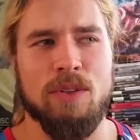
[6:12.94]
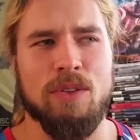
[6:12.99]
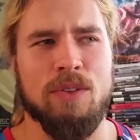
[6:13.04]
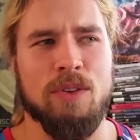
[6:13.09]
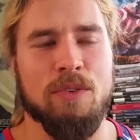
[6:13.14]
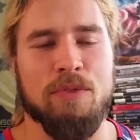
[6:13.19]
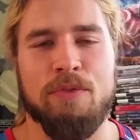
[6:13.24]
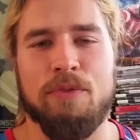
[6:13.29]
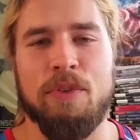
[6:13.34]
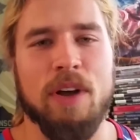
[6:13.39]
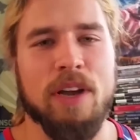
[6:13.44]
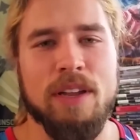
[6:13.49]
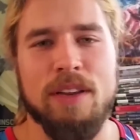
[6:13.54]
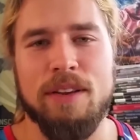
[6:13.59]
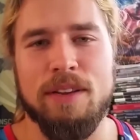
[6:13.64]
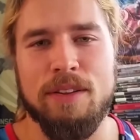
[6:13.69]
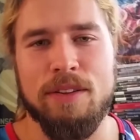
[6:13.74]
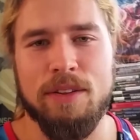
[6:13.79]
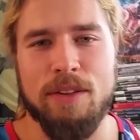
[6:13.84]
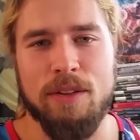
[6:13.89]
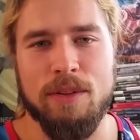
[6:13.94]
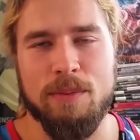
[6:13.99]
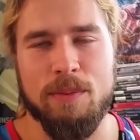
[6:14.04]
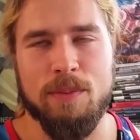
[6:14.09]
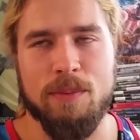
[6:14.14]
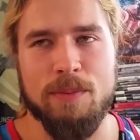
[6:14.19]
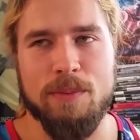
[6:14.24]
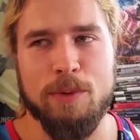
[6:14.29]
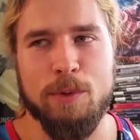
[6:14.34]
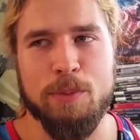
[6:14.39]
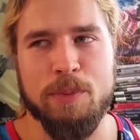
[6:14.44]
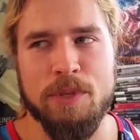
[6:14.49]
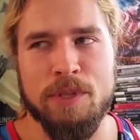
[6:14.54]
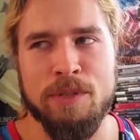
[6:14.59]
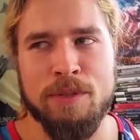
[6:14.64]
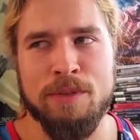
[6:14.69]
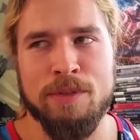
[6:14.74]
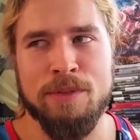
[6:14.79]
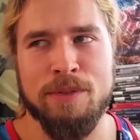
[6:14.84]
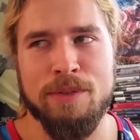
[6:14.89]
You're fucking,
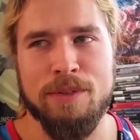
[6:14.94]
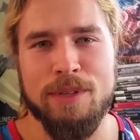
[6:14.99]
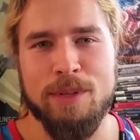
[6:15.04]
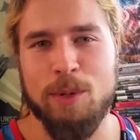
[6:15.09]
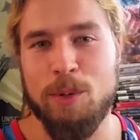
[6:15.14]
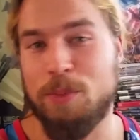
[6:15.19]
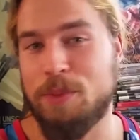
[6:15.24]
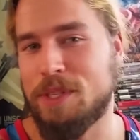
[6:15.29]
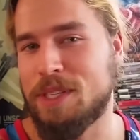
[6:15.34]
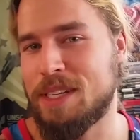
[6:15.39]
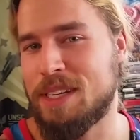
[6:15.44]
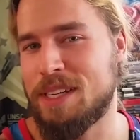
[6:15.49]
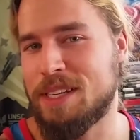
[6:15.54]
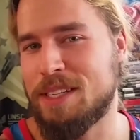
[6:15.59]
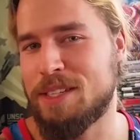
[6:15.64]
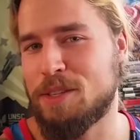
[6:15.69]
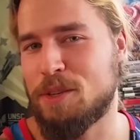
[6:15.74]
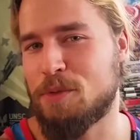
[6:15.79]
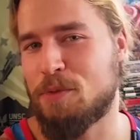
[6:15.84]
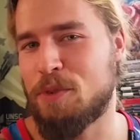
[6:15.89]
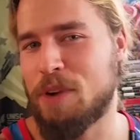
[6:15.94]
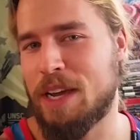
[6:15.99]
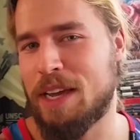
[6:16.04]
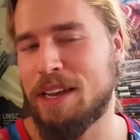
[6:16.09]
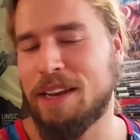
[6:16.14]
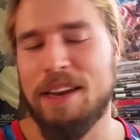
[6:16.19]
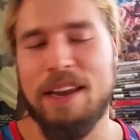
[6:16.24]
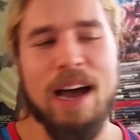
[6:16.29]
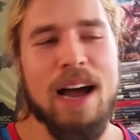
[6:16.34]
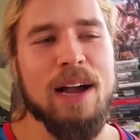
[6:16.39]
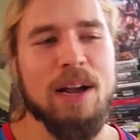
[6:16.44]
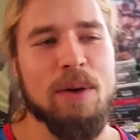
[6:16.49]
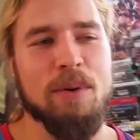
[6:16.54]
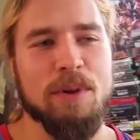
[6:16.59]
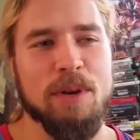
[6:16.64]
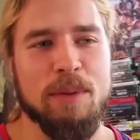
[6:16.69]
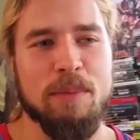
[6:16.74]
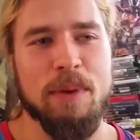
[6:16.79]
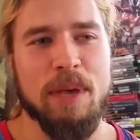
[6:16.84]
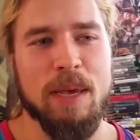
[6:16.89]
oopsies, you're freaking not
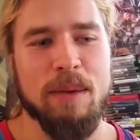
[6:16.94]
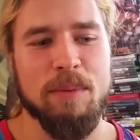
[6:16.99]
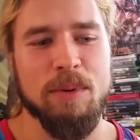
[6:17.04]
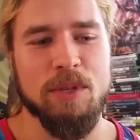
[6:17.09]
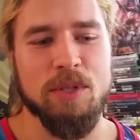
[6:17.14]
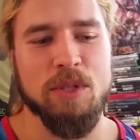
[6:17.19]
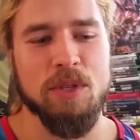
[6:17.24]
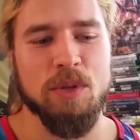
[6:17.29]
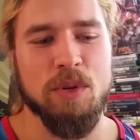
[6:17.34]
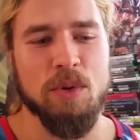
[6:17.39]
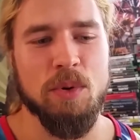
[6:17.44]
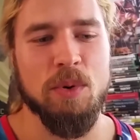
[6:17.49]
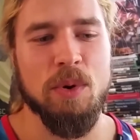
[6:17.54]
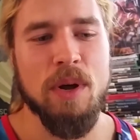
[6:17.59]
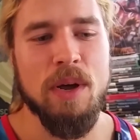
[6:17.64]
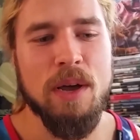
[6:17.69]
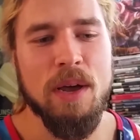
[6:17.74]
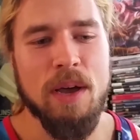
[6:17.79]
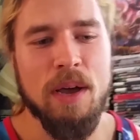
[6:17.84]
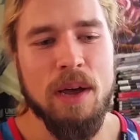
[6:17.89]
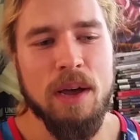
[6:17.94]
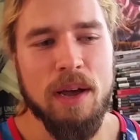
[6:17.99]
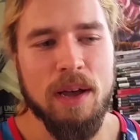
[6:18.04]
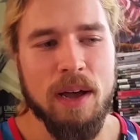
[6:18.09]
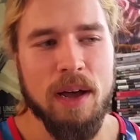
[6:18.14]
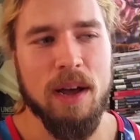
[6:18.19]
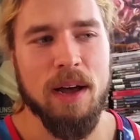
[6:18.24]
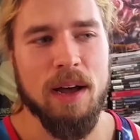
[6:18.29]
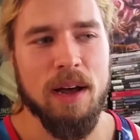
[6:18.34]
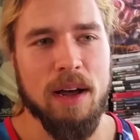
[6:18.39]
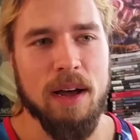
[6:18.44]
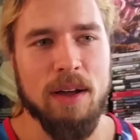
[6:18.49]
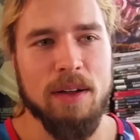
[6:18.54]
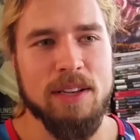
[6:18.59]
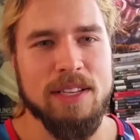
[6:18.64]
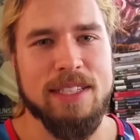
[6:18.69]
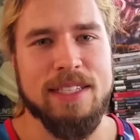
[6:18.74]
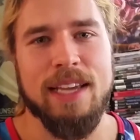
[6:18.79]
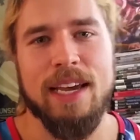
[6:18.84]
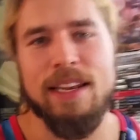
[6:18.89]
going to be able to
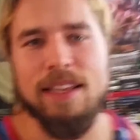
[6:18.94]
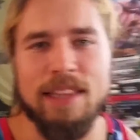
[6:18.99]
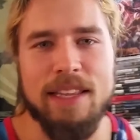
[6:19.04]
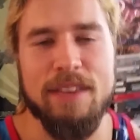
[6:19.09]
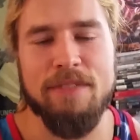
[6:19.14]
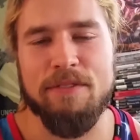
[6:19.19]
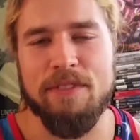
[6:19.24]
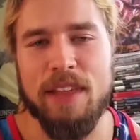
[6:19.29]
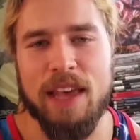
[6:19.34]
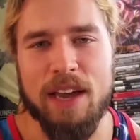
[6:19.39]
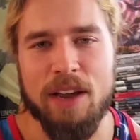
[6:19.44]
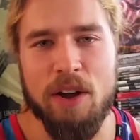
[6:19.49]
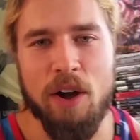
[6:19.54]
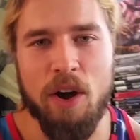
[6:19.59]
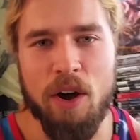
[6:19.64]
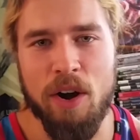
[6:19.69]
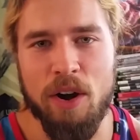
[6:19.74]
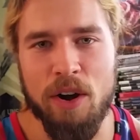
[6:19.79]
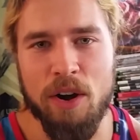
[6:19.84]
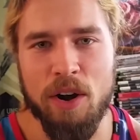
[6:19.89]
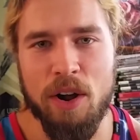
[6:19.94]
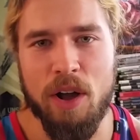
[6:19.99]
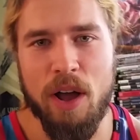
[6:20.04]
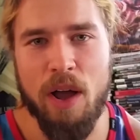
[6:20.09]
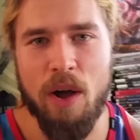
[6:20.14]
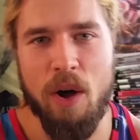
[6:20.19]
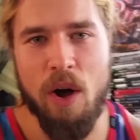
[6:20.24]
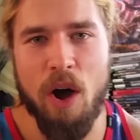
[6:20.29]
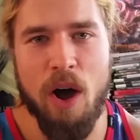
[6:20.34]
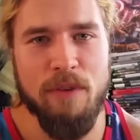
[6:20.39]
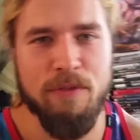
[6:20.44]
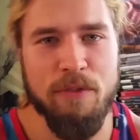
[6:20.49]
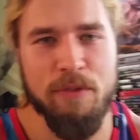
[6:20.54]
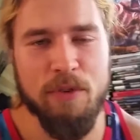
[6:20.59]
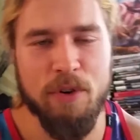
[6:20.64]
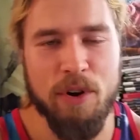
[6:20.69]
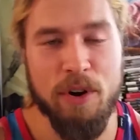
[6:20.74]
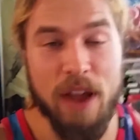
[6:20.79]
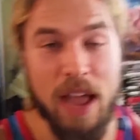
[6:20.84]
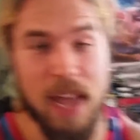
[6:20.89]
deadlift that car off of
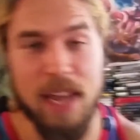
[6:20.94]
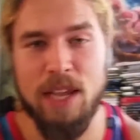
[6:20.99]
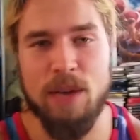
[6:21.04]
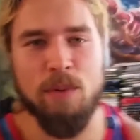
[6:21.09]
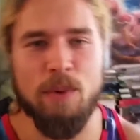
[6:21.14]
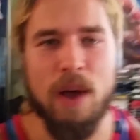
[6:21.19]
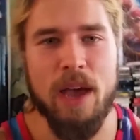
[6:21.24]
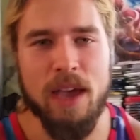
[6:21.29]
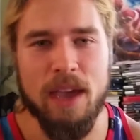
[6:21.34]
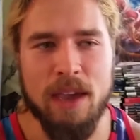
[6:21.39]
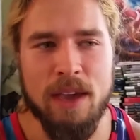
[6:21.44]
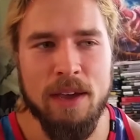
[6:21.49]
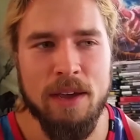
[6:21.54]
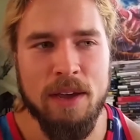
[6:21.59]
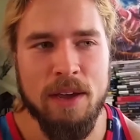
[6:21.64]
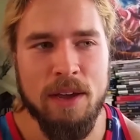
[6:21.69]
her anyway,